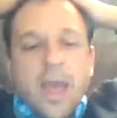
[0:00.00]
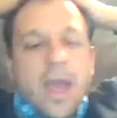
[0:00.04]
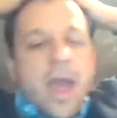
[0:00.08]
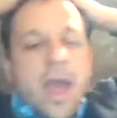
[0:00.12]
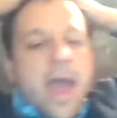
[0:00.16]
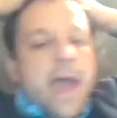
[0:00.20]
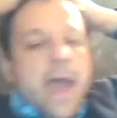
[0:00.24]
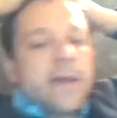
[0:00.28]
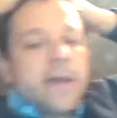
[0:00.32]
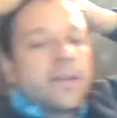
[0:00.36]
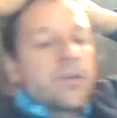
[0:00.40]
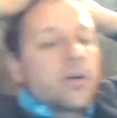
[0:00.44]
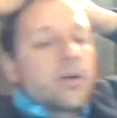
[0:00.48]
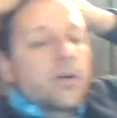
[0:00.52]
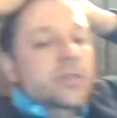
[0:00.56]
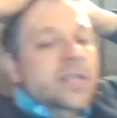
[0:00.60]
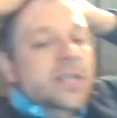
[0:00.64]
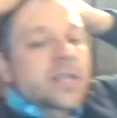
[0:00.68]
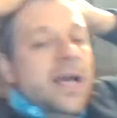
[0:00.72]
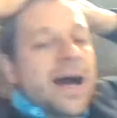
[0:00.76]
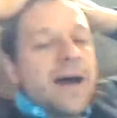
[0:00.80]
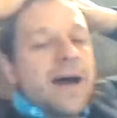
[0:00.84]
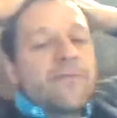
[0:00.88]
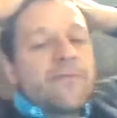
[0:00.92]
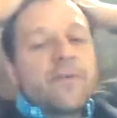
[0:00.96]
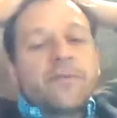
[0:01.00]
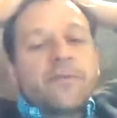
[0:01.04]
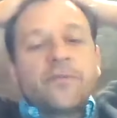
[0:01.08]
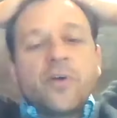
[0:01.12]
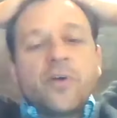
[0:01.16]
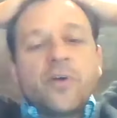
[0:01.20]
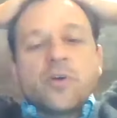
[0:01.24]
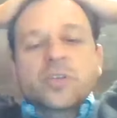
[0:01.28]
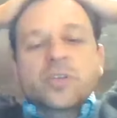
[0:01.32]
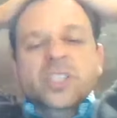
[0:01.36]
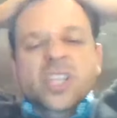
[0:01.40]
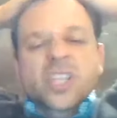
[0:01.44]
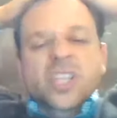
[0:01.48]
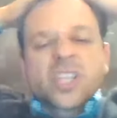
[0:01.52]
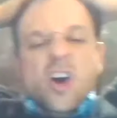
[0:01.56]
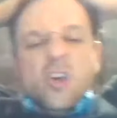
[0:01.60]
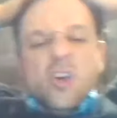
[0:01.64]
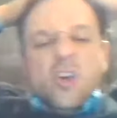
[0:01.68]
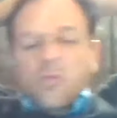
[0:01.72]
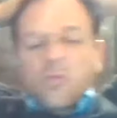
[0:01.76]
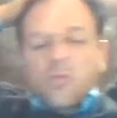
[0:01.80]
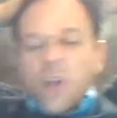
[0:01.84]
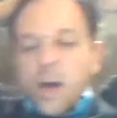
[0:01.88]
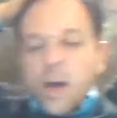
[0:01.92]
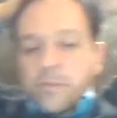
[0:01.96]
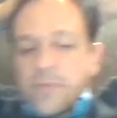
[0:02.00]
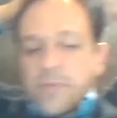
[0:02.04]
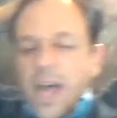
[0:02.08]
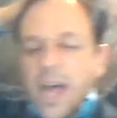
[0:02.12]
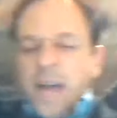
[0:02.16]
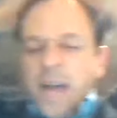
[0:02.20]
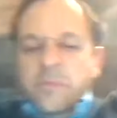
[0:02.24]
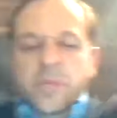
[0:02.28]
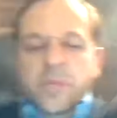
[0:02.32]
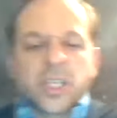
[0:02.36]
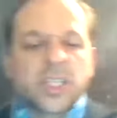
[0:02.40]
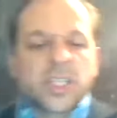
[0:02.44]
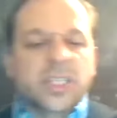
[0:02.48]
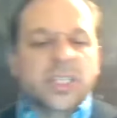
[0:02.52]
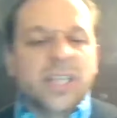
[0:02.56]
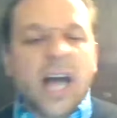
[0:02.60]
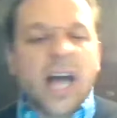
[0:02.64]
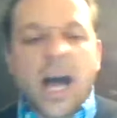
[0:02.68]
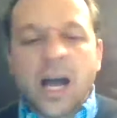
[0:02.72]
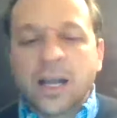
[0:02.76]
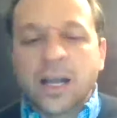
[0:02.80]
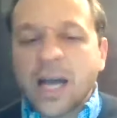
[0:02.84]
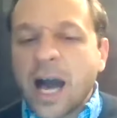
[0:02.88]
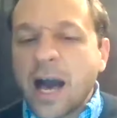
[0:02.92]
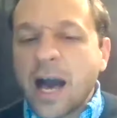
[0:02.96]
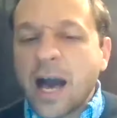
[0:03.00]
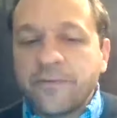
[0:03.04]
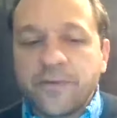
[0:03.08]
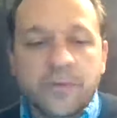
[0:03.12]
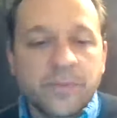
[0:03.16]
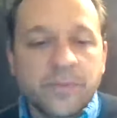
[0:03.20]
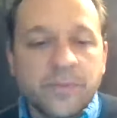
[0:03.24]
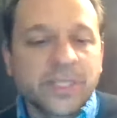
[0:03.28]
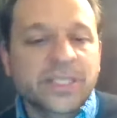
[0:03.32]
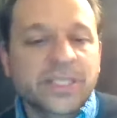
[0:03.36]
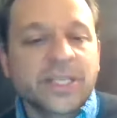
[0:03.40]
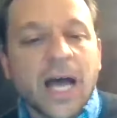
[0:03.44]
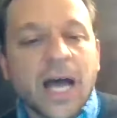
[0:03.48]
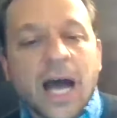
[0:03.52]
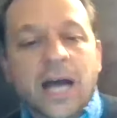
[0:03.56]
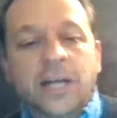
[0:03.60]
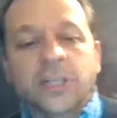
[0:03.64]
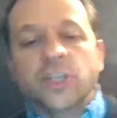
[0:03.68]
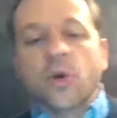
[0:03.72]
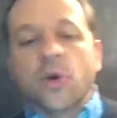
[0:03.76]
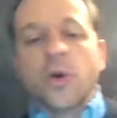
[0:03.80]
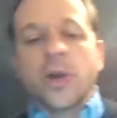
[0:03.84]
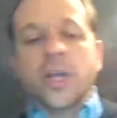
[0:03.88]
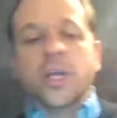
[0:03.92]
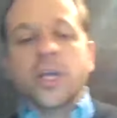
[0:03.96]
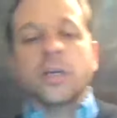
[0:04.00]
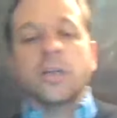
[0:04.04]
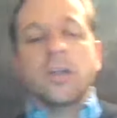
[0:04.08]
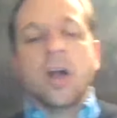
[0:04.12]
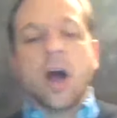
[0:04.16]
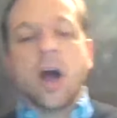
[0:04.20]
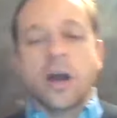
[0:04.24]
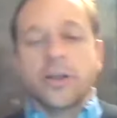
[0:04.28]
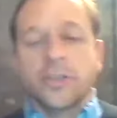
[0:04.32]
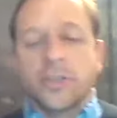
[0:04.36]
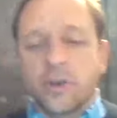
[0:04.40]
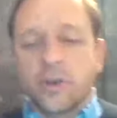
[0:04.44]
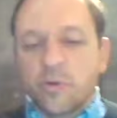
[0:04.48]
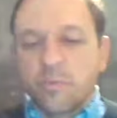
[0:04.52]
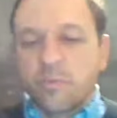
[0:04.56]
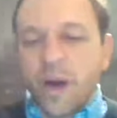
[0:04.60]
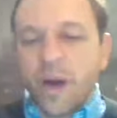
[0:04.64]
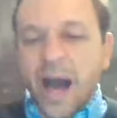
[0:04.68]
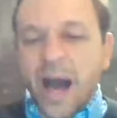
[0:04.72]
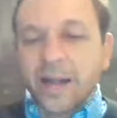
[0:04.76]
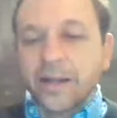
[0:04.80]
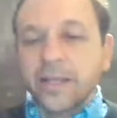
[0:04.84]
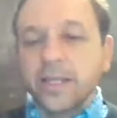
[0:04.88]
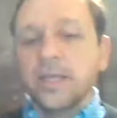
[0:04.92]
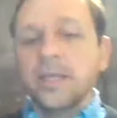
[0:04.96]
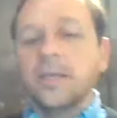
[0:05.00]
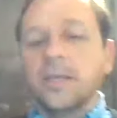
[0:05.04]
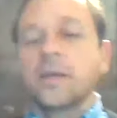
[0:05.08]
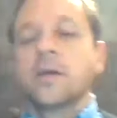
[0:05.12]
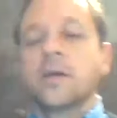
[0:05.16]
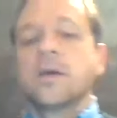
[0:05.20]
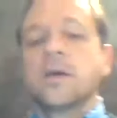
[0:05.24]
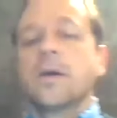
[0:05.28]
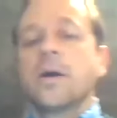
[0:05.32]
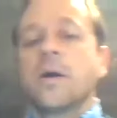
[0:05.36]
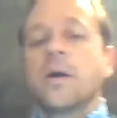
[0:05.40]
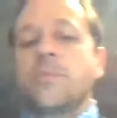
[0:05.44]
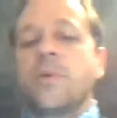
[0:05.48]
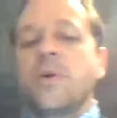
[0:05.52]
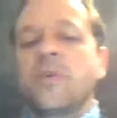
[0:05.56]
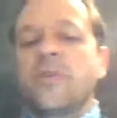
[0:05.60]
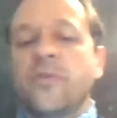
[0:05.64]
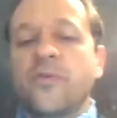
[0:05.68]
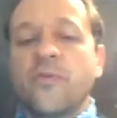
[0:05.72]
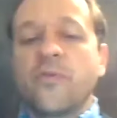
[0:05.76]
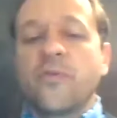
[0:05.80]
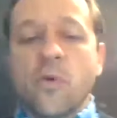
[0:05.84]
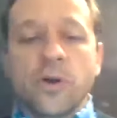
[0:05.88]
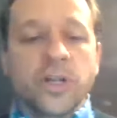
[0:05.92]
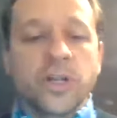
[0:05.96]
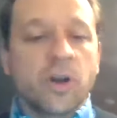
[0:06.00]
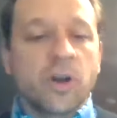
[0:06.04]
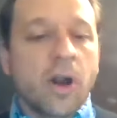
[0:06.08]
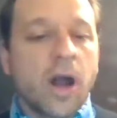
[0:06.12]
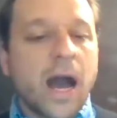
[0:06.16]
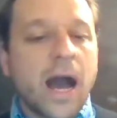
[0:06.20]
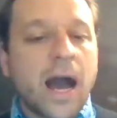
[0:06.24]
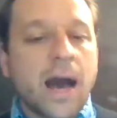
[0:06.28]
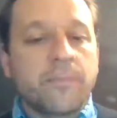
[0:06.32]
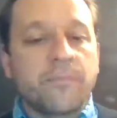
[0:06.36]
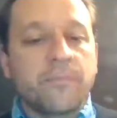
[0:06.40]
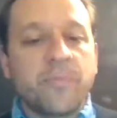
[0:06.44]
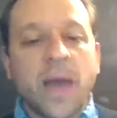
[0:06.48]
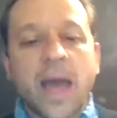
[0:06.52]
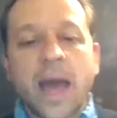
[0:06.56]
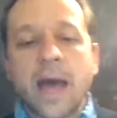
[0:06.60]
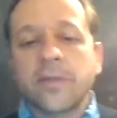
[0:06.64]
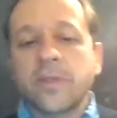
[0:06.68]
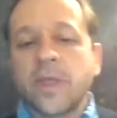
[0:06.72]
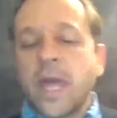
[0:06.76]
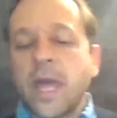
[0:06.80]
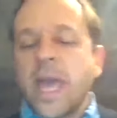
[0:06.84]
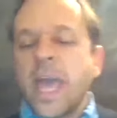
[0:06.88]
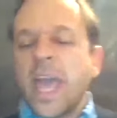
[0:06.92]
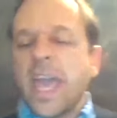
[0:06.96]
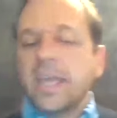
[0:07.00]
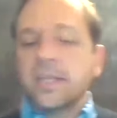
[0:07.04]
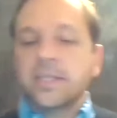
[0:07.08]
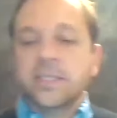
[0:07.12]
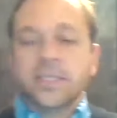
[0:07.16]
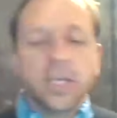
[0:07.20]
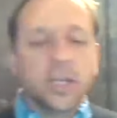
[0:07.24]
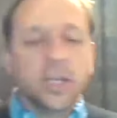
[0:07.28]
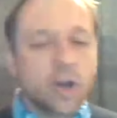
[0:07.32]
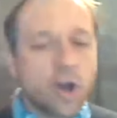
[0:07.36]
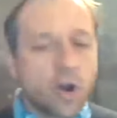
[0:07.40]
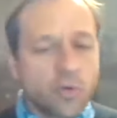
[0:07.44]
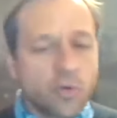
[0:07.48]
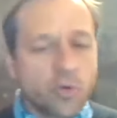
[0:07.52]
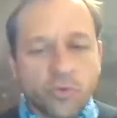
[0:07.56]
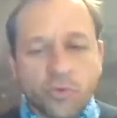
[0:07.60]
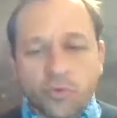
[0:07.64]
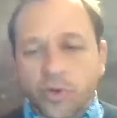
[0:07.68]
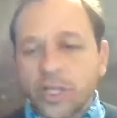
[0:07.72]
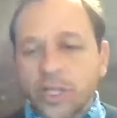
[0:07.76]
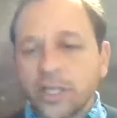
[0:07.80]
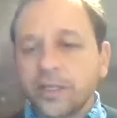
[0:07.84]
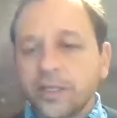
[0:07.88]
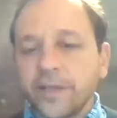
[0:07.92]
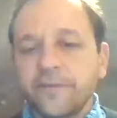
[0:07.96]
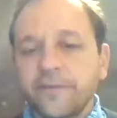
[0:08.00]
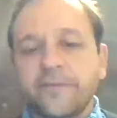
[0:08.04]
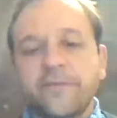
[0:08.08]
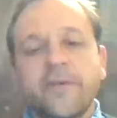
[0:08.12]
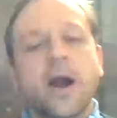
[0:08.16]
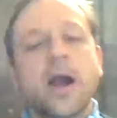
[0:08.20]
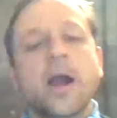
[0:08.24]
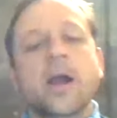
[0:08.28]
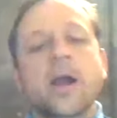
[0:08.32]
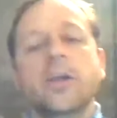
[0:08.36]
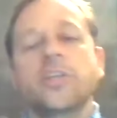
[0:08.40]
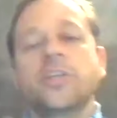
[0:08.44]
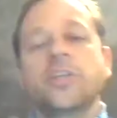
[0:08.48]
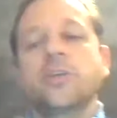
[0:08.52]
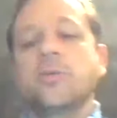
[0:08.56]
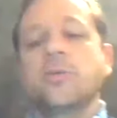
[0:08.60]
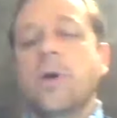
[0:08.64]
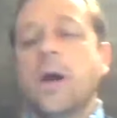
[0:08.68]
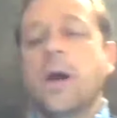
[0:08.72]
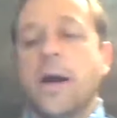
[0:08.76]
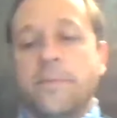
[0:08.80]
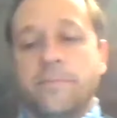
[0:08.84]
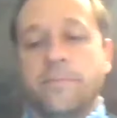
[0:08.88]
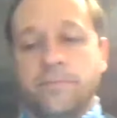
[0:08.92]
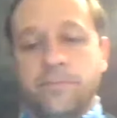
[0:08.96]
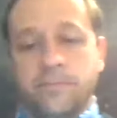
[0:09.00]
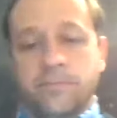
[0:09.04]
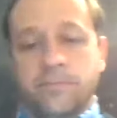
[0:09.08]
And those kapha folks, rub that kapha massage oil on your body before your hot bath. It's going to really fire you up.